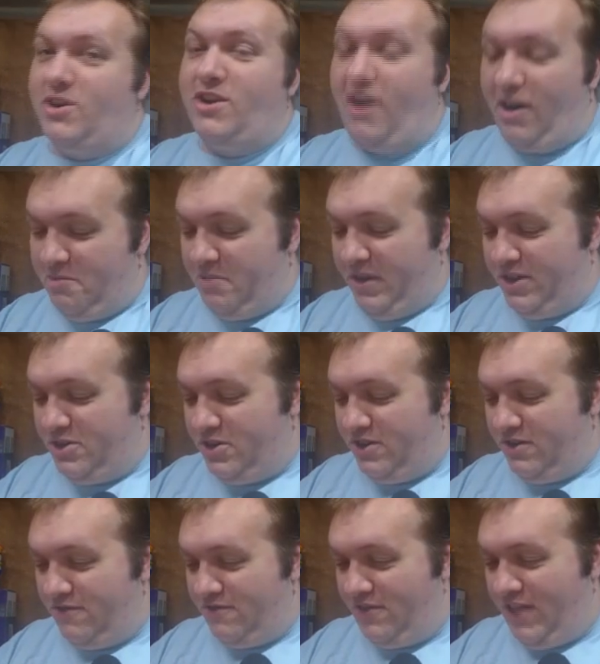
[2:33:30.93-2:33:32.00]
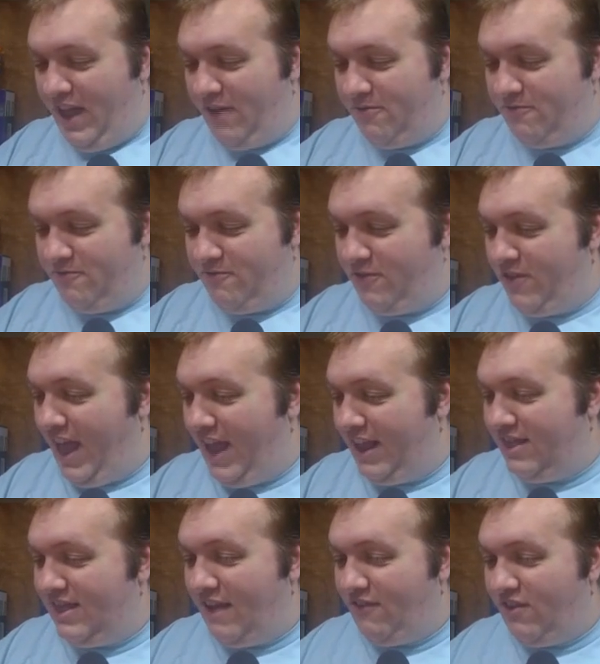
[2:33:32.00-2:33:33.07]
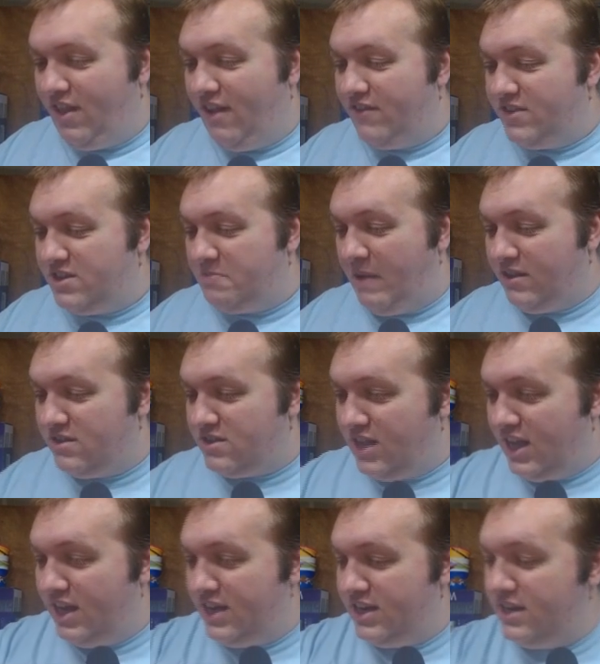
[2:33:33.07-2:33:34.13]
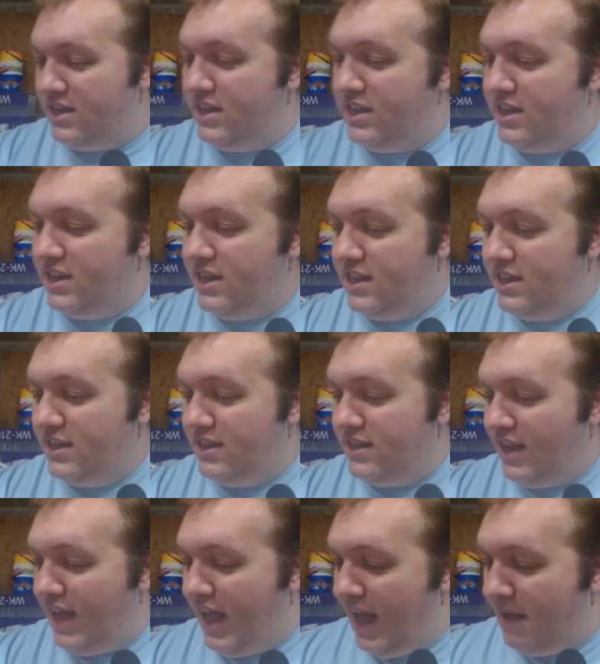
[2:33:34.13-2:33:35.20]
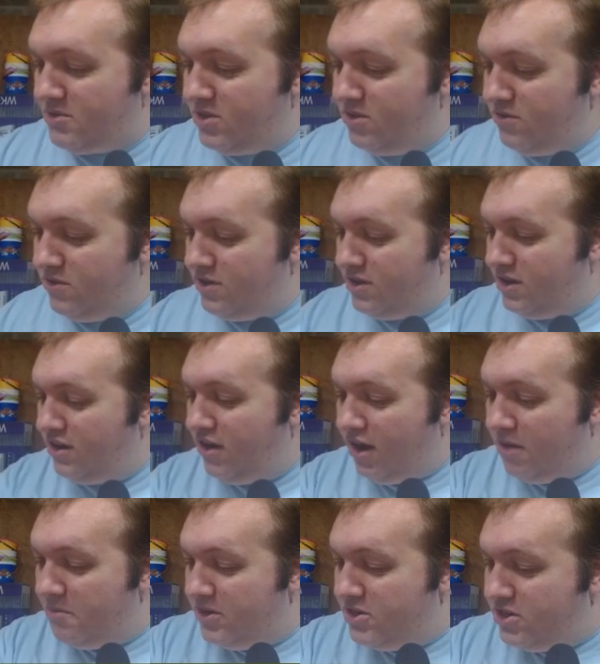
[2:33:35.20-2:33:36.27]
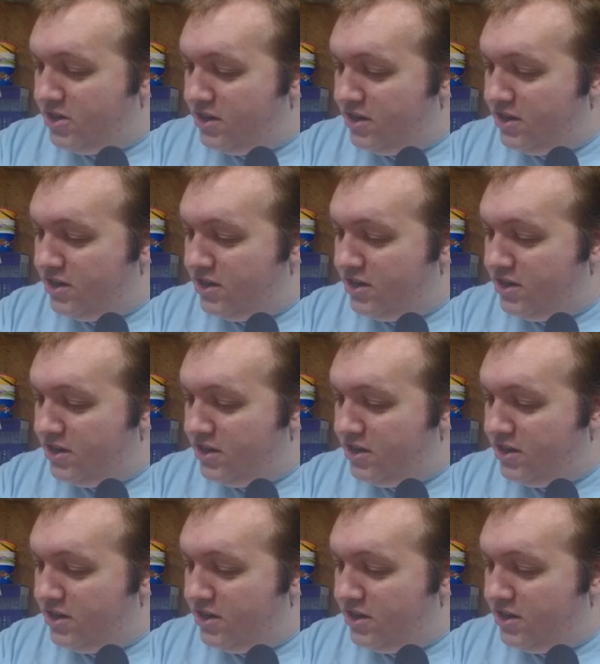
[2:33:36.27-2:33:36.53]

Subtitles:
garbage for that level of a spell slot. Absolute garbage.